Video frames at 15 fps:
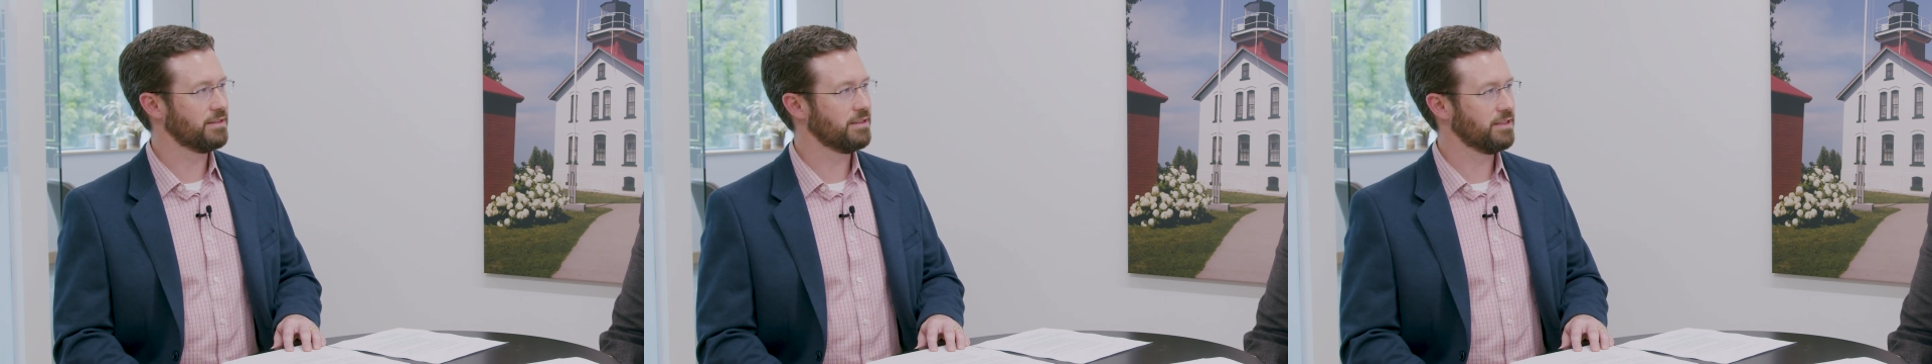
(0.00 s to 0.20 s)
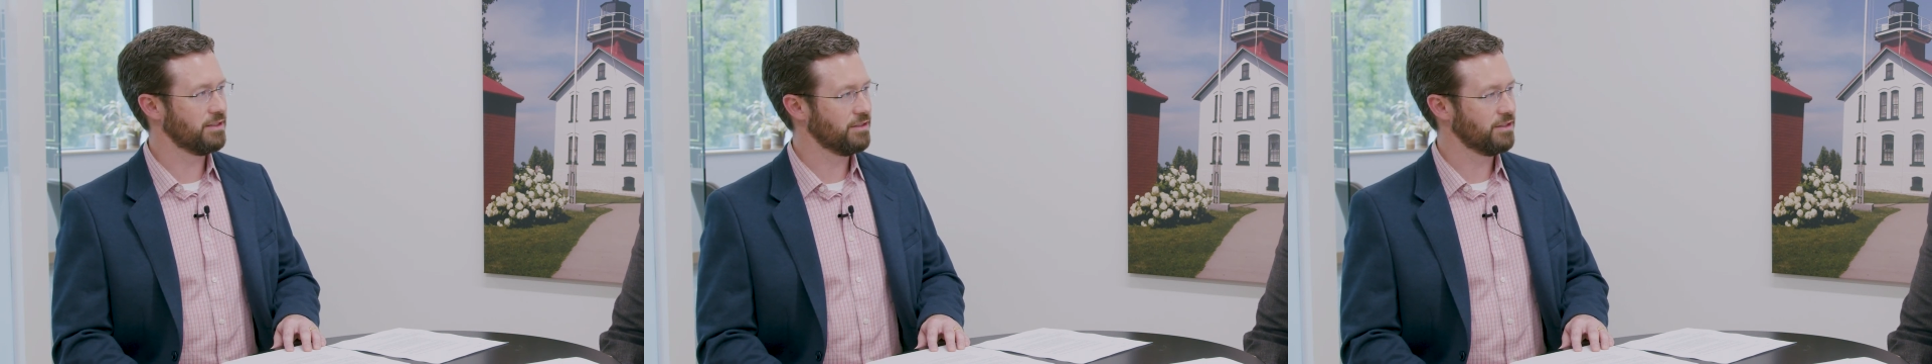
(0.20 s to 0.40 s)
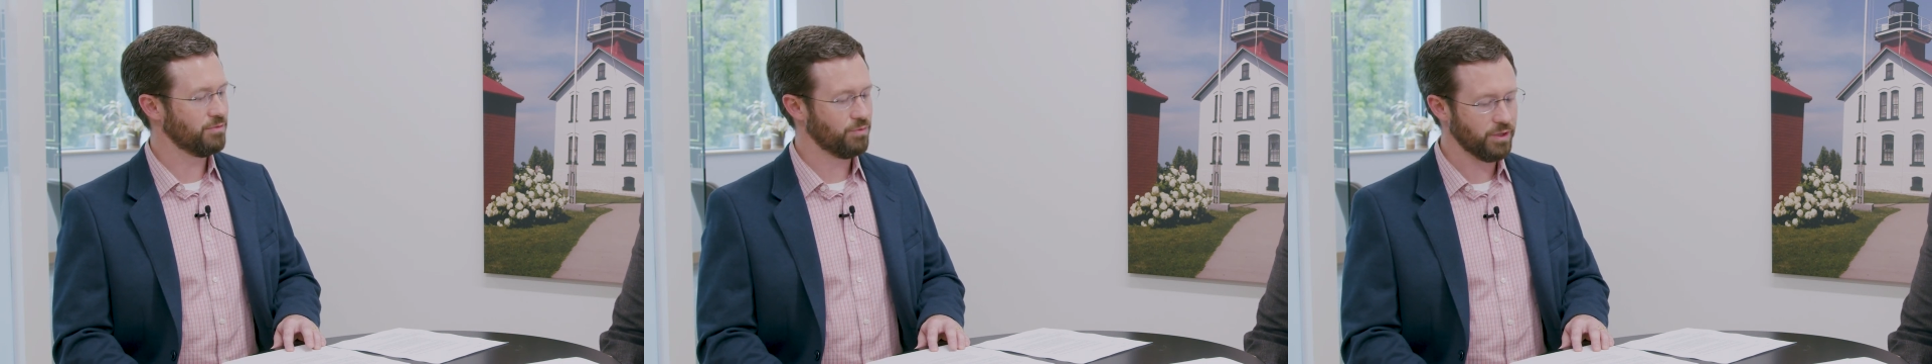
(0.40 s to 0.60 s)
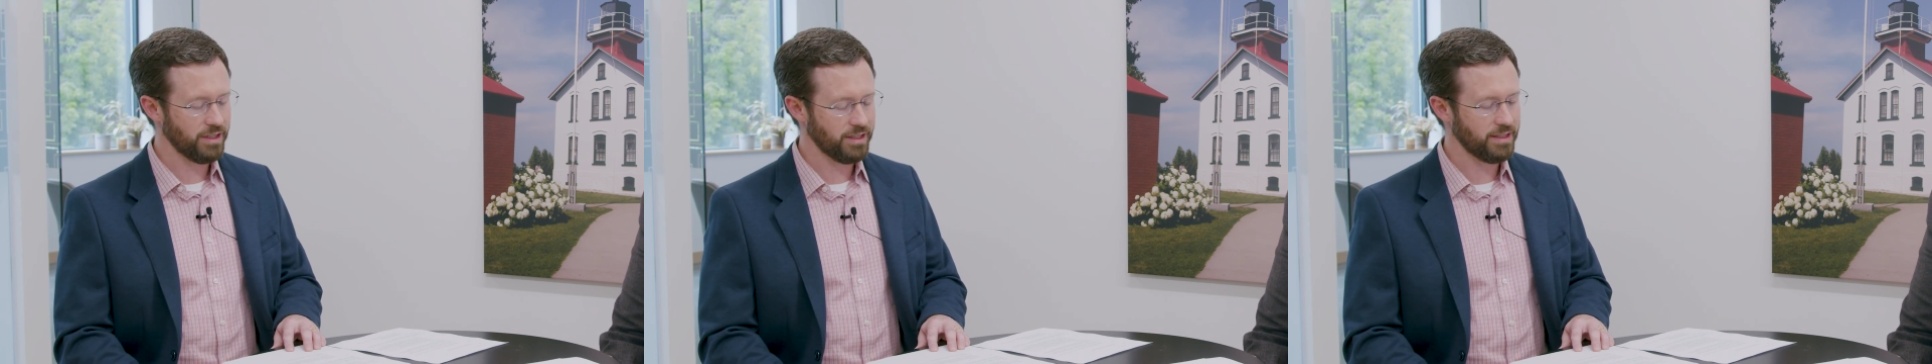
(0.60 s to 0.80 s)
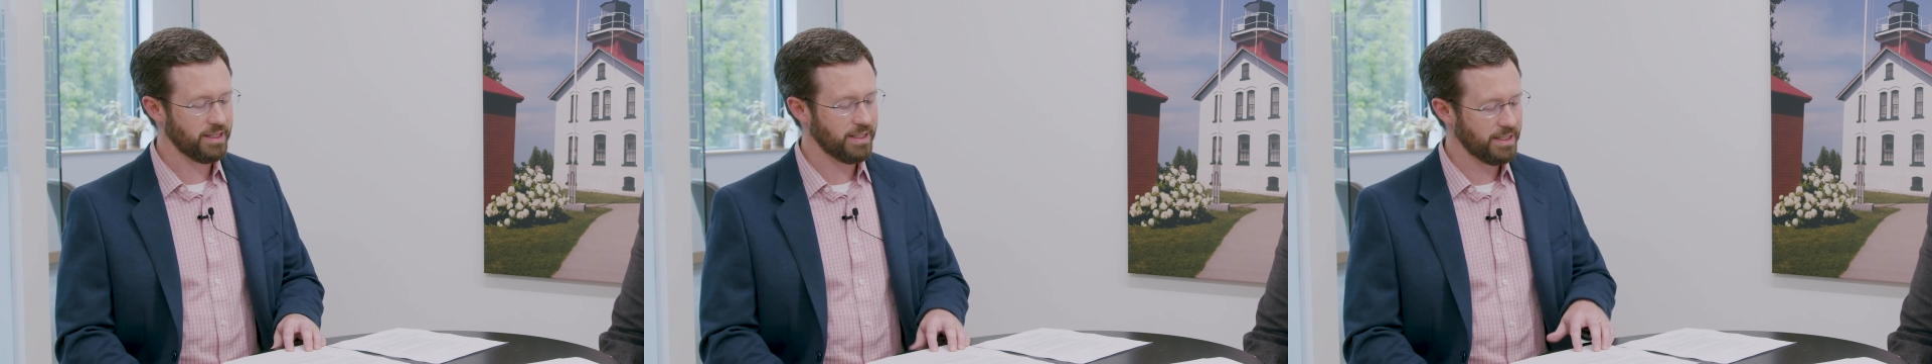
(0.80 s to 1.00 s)
You
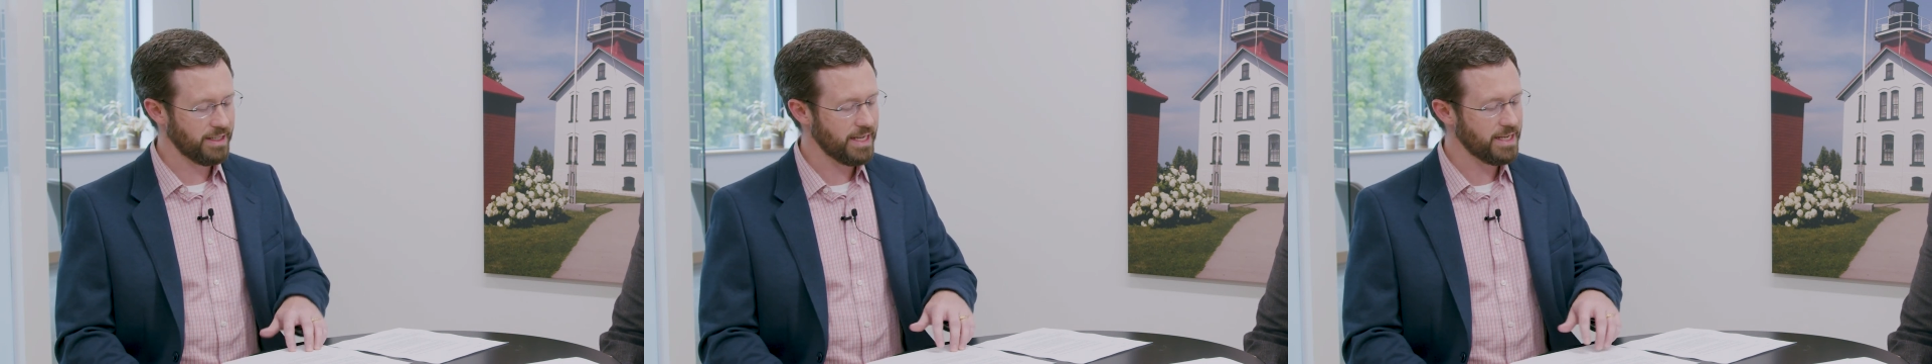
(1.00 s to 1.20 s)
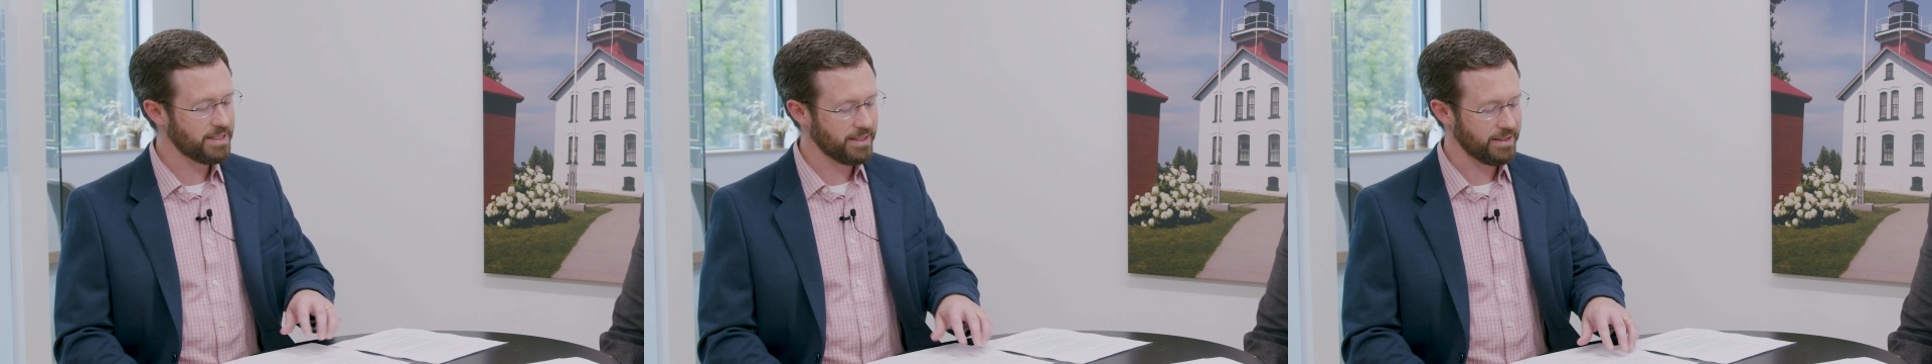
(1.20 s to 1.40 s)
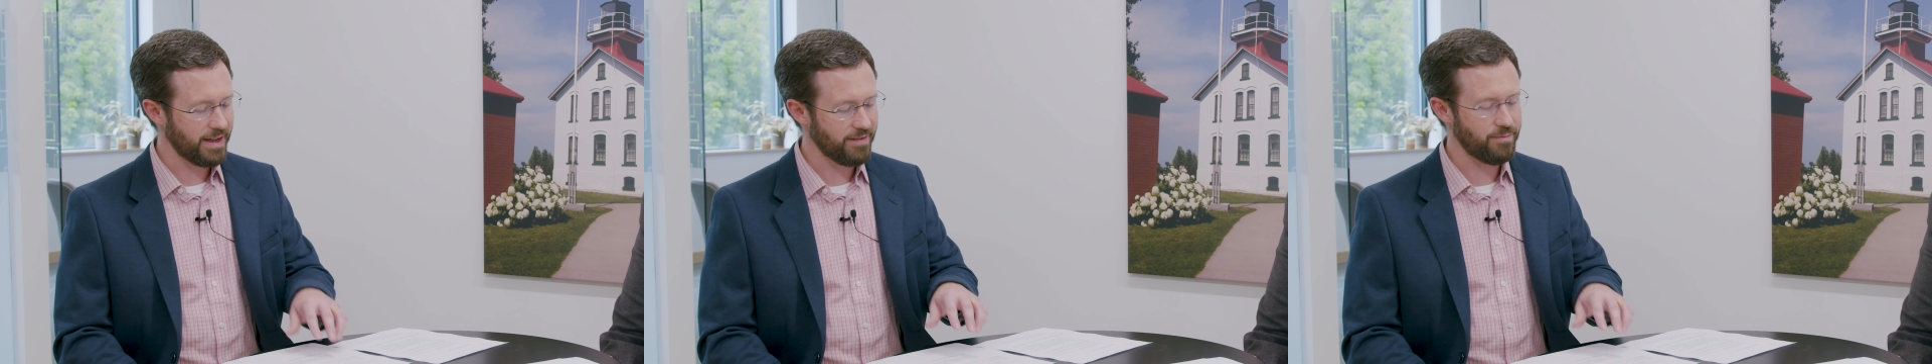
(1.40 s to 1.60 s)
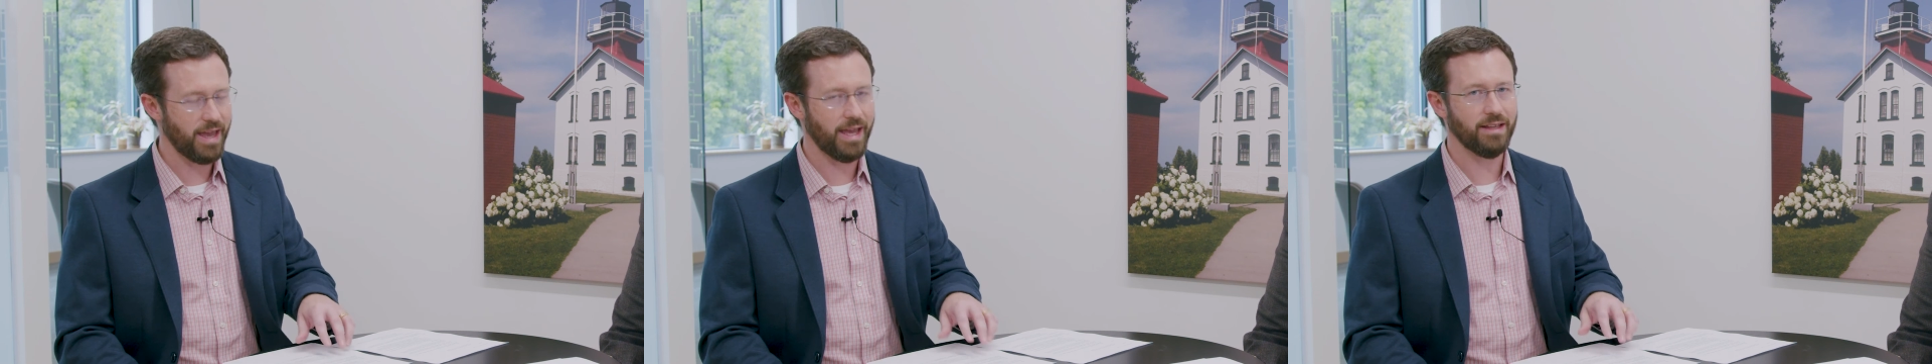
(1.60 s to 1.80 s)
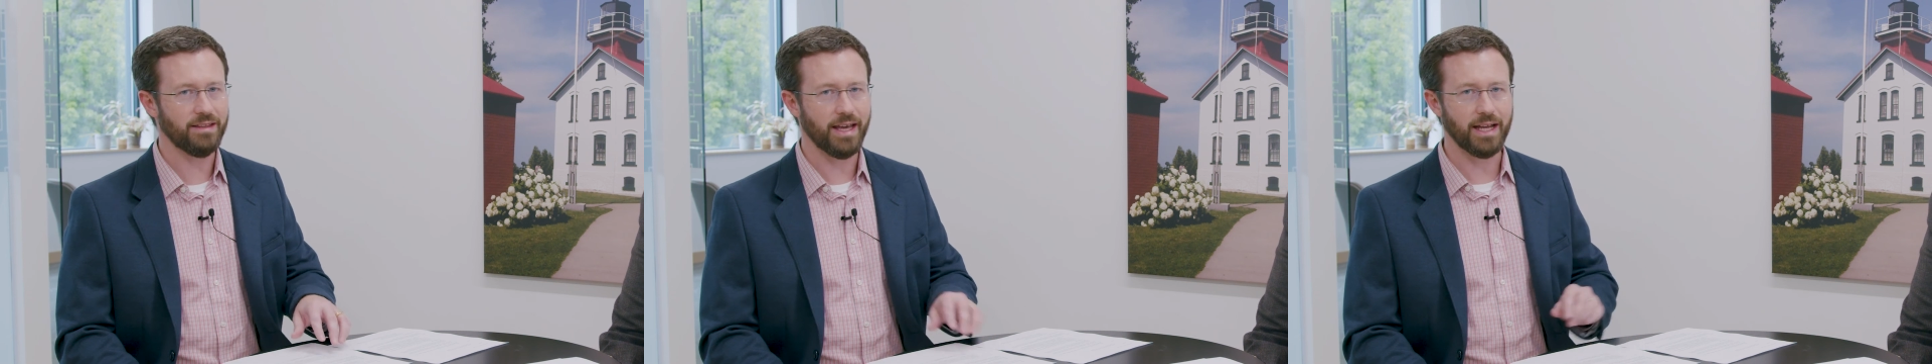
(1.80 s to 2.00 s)
wouldn't need to have
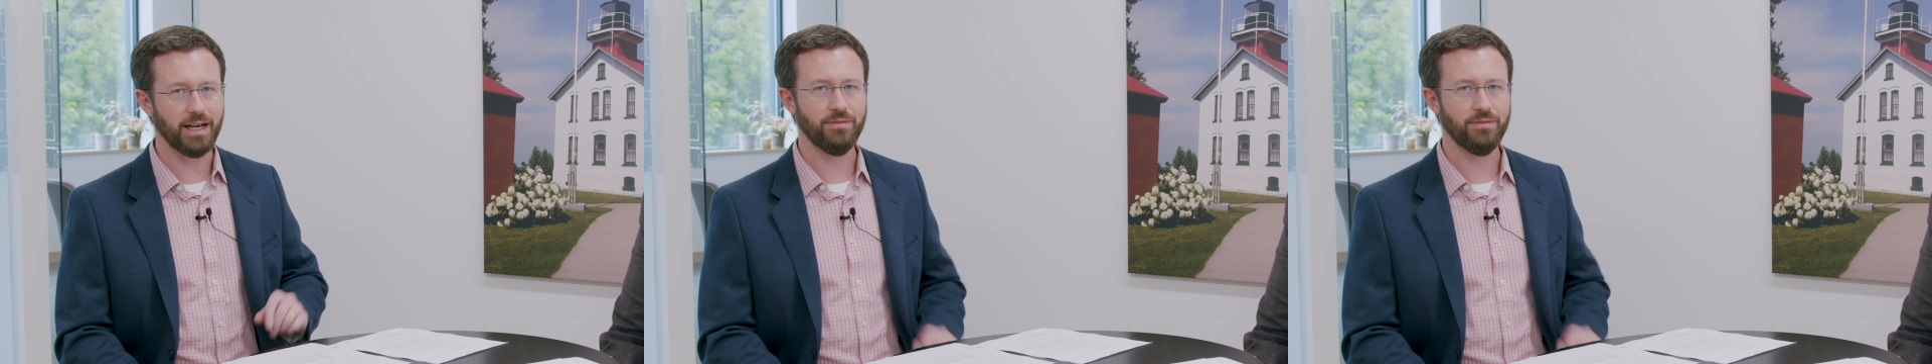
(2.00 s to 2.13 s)
paid that